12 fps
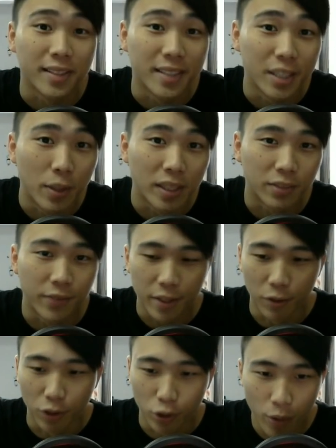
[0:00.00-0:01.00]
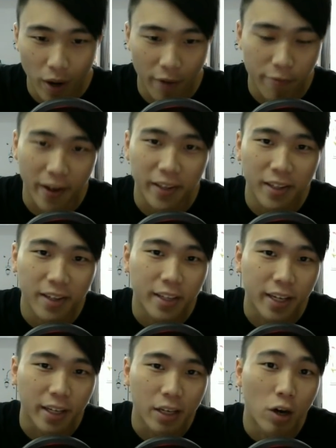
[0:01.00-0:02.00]
TOS video. So we are finally
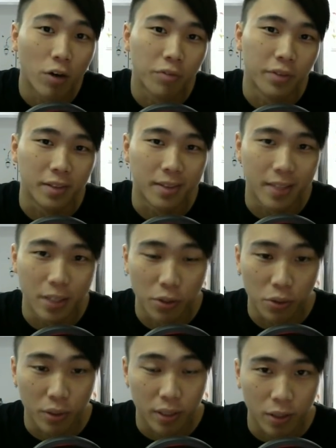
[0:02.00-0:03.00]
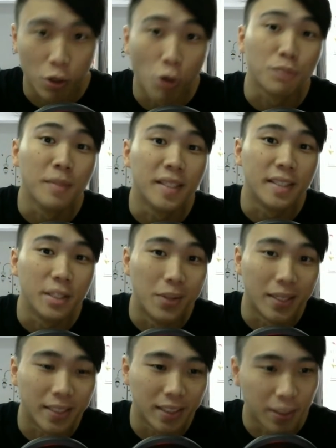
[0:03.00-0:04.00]
kicking off the Coach Me
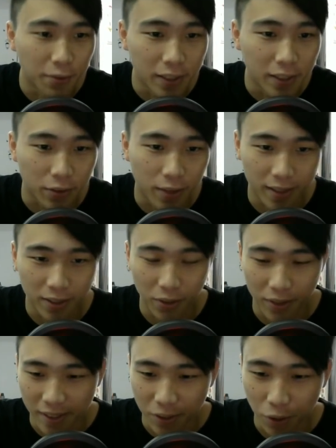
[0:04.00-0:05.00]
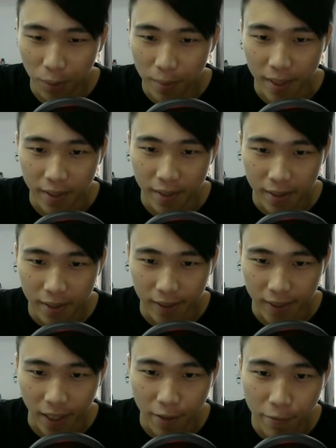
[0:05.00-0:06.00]
TOS series, right? So this is going to be the
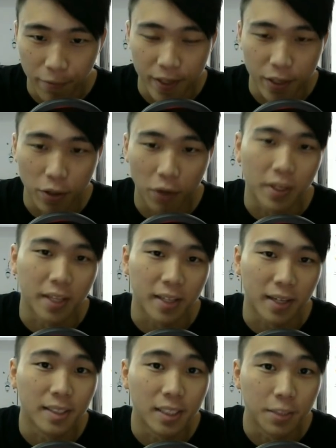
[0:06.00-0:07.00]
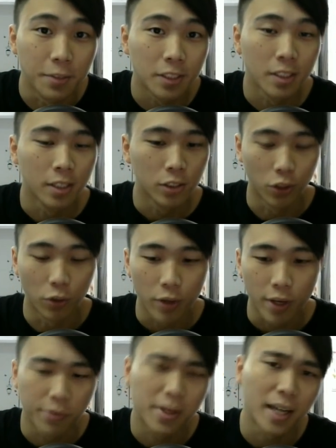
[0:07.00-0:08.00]
second video of the entire series. So
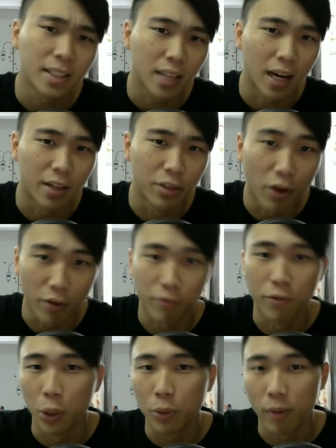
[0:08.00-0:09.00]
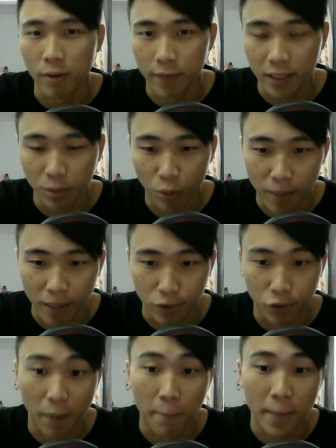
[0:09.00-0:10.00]
if you guys are not following my Facebook page,
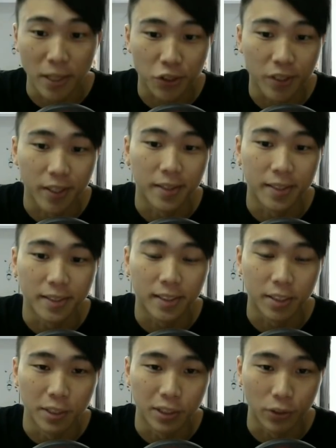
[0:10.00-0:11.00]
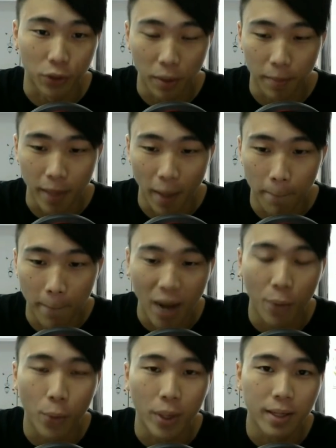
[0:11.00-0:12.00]
so I mentioned that this series is going to be a
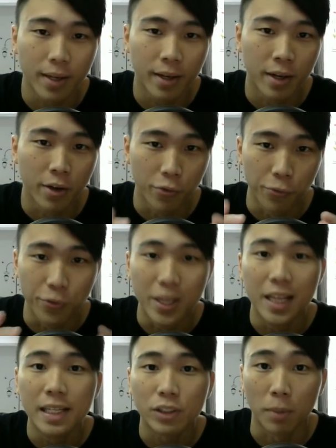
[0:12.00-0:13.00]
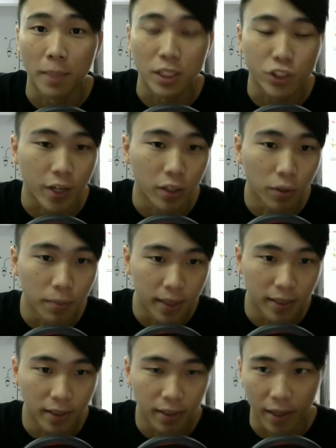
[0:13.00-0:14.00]
bi-weekly release on my channel,
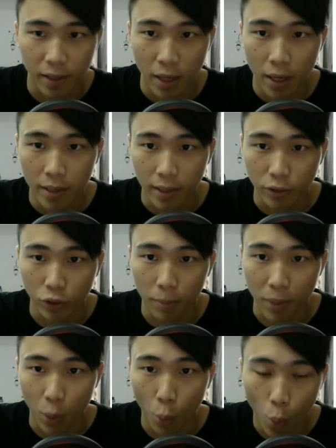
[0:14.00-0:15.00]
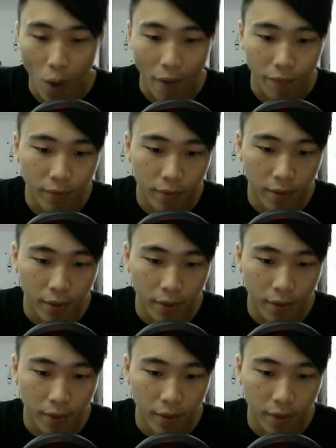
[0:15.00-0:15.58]
meaning that there's going to be one